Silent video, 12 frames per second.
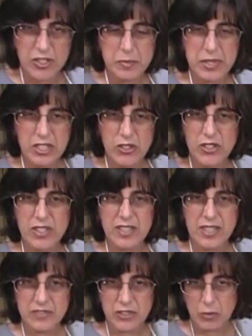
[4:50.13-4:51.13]
to be good
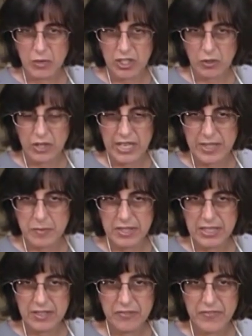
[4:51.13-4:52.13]
enough. So I want to grind them a
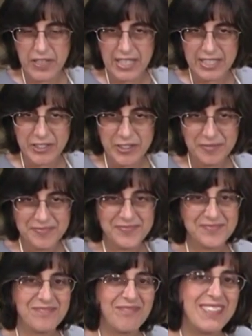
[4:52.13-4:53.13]
little finer.
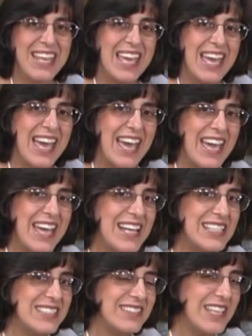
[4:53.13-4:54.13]

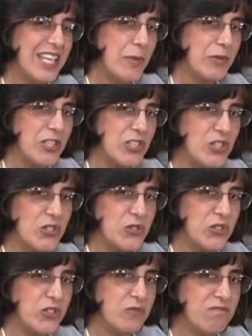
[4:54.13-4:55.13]
And today I'm going to
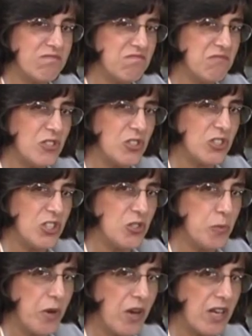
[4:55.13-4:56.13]
use 2
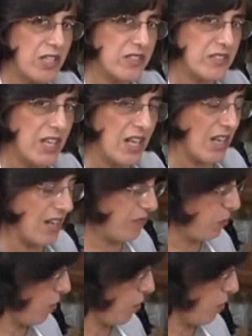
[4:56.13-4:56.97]
parts of